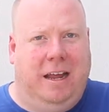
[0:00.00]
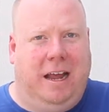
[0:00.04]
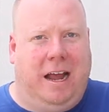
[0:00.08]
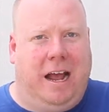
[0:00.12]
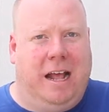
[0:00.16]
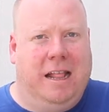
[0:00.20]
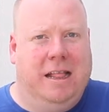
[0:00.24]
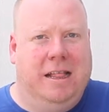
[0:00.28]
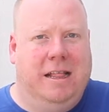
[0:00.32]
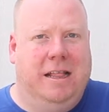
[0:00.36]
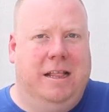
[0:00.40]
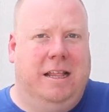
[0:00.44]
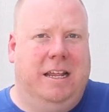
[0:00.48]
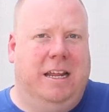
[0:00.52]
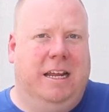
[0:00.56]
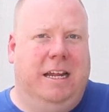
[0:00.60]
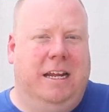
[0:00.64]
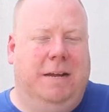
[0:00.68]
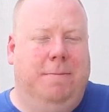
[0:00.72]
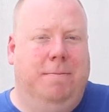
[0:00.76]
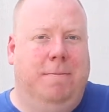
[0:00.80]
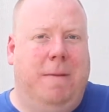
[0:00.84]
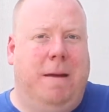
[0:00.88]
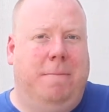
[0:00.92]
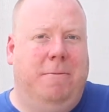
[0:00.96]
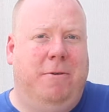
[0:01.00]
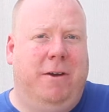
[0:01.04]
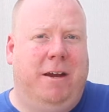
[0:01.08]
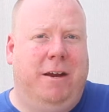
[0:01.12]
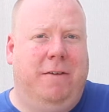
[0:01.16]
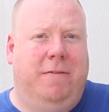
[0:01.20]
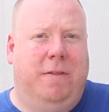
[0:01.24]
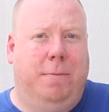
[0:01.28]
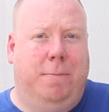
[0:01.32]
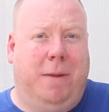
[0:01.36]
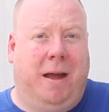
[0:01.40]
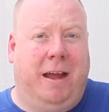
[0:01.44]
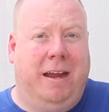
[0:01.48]
And the memory
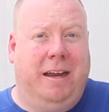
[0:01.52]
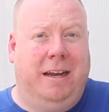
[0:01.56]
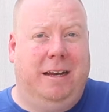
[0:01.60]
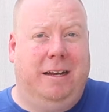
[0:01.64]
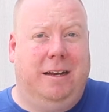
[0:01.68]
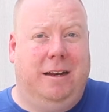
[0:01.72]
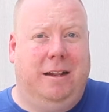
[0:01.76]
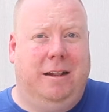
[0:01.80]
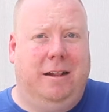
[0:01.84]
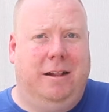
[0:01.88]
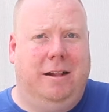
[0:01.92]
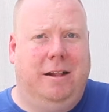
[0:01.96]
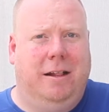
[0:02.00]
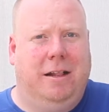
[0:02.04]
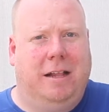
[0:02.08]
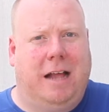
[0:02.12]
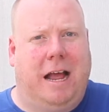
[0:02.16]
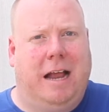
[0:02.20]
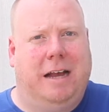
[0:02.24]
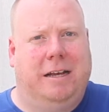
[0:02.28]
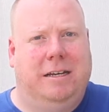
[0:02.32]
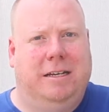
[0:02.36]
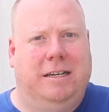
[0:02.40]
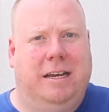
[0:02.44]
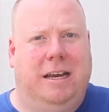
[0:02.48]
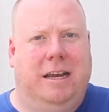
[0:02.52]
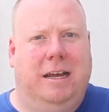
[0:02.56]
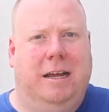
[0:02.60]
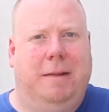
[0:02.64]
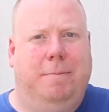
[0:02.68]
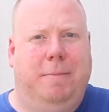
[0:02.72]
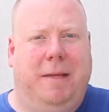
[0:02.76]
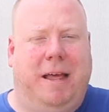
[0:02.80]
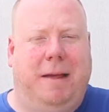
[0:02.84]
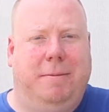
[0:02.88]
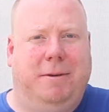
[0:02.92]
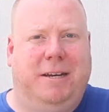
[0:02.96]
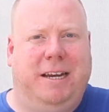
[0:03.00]
of the pain that that, uh,
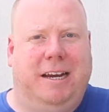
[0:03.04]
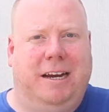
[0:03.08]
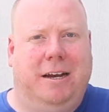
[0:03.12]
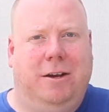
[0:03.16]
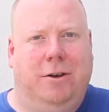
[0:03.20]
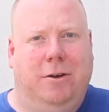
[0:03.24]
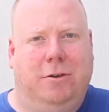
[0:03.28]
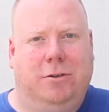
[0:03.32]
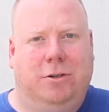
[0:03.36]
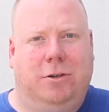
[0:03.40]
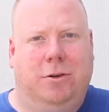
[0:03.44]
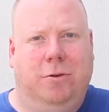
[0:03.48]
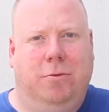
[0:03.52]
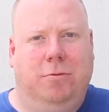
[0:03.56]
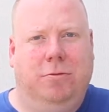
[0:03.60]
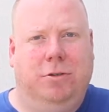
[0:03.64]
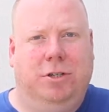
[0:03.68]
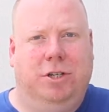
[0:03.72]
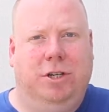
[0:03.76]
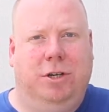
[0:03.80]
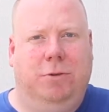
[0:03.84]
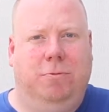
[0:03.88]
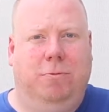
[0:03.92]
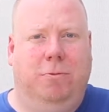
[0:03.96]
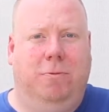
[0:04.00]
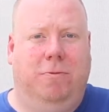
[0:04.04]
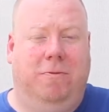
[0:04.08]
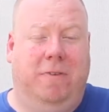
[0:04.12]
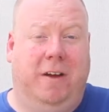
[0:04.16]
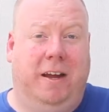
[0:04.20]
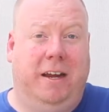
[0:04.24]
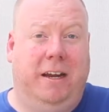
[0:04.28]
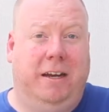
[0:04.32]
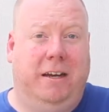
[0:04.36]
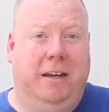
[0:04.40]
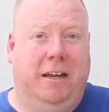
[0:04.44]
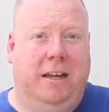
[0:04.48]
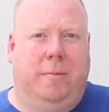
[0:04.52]
that particular loss caused you will
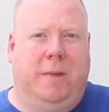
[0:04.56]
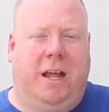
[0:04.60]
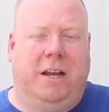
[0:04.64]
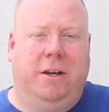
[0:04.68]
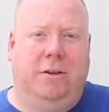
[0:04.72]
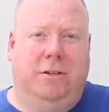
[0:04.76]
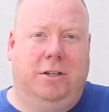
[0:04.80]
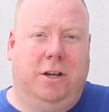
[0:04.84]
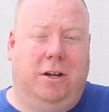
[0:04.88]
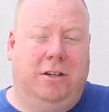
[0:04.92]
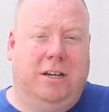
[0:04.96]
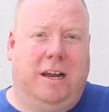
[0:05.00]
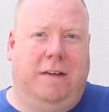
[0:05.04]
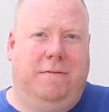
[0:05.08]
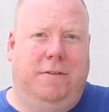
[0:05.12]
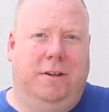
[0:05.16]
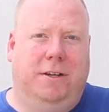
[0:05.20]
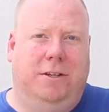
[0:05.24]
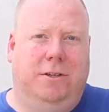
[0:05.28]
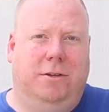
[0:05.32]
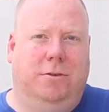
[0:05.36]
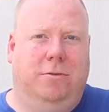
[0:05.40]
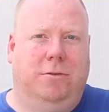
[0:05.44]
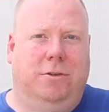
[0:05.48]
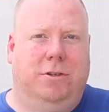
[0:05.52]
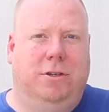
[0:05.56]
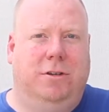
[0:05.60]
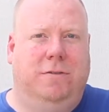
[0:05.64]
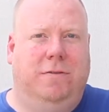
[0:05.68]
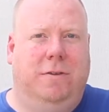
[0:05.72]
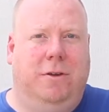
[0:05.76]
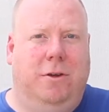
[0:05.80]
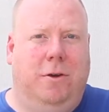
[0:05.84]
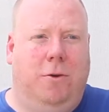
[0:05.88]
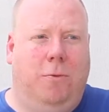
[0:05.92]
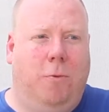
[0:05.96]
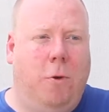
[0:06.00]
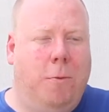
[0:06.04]
fade. And you'll start to have these thoughts of,
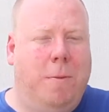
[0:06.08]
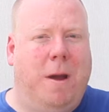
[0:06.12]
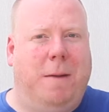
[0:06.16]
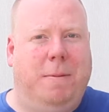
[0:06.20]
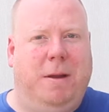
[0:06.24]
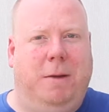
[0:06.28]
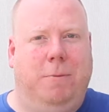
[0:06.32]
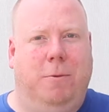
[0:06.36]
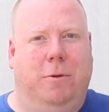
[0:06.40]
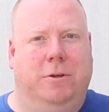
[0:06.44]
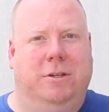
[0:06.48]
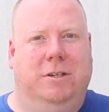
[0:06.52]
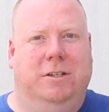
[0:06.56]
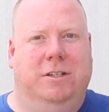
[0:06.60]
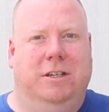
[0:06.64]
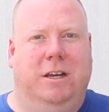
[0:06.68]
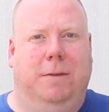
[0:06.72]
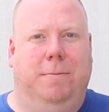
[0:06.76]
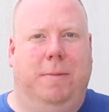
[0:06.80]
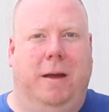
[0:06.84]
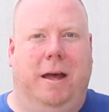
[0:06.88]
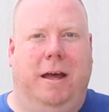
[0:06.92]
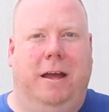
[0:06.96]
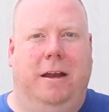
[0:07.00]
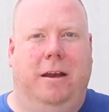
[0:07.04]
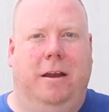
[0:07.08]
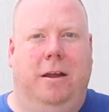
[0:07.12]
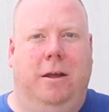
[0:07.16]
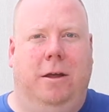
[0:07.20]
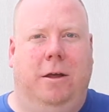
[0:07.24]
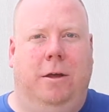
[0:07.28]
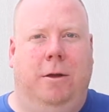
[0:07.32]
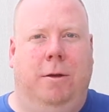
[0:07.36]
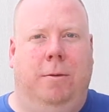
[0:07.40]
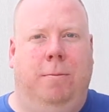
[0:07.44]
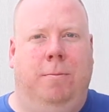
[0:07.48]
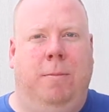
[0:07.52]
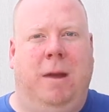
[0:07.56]
well, maybe it wasn't so bad.
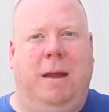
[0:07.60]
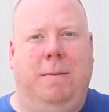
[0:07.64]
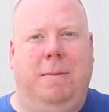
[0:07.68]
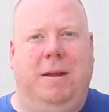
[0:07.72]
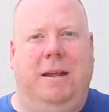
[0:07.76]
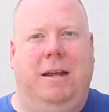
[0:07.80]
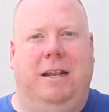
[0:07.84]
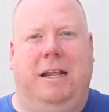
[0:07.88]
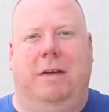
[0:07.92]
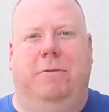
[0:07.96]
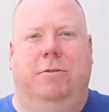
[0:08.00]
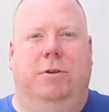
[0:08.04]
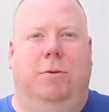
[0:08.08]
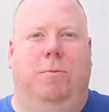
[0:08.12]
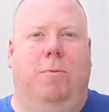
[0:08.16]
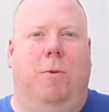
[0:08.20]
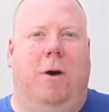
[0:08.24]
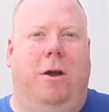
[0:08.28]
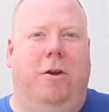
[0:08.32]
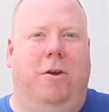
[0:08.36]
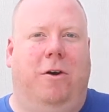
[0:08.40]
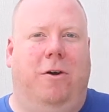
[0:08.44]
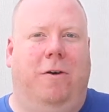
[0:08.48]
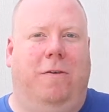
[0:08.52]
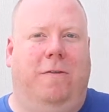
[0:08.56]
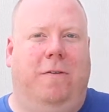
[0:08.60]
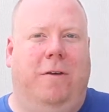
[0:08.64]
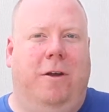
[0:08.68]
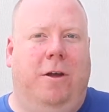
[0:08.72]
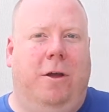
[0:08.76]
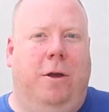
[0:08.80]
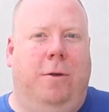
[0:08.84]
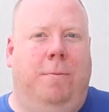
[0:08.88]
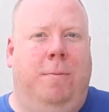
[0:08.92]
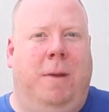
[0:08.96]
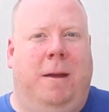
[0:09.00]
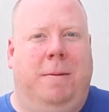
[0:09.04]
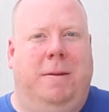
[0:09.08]
Maybe that was a one off.
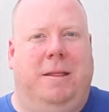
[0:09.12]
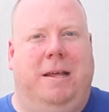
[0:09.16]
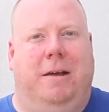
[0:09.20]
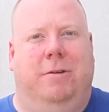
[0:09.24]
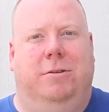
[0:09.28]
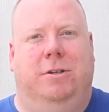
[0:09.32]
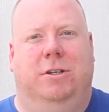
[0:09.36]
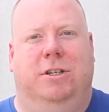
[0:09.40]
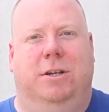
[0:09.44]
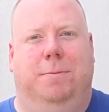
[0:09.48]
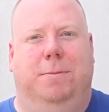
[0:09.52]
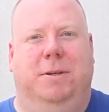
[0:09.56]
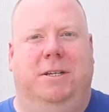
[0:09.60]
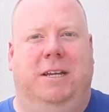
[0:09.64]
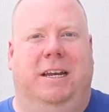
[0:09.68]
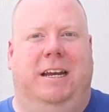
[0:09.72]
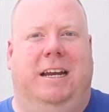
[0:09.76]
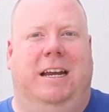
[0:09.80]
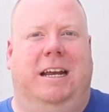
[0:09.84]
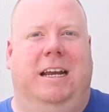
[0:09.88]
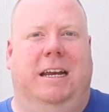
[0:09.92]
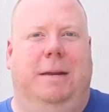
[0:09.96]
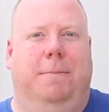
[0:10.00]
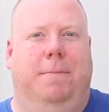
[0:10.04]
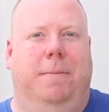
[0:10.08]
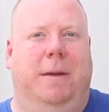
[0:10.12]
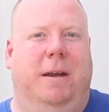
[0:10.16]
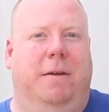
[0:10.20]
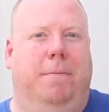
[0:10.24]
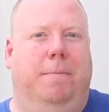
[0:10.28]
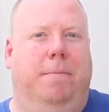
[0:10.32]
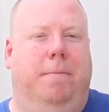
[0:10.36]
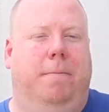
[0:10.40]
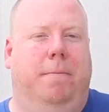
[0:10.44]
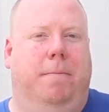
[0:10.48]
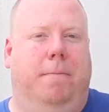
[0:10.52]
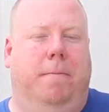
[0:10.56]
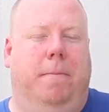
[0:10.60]
Maybe that was just a particularly bit of
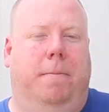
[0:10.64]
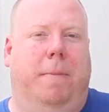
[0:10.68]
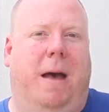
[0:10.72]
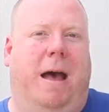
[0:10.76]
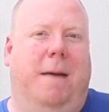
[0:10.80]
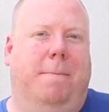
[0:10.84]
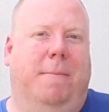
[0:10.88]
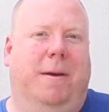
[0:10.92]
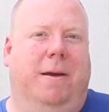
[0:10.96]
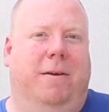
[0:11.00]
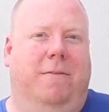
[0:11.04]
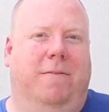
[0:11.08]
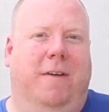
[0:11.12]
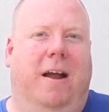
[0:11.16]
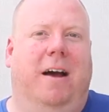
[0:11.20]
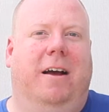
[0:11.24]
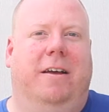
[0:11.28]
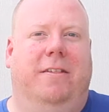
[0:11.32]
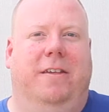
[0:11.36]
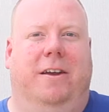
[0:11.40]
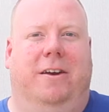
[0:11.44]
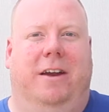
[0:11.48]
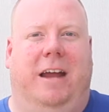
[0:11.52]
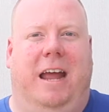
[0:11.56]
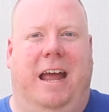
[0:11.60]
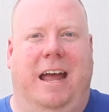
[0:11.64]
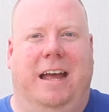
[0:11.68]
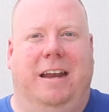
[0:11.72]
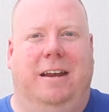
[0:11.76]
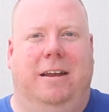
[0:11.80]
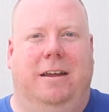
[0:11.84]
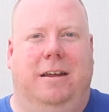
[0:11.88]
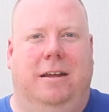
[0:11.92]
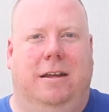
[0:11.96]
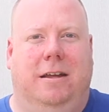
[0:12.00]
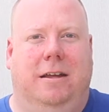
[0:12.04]
bad bit of luck that I had.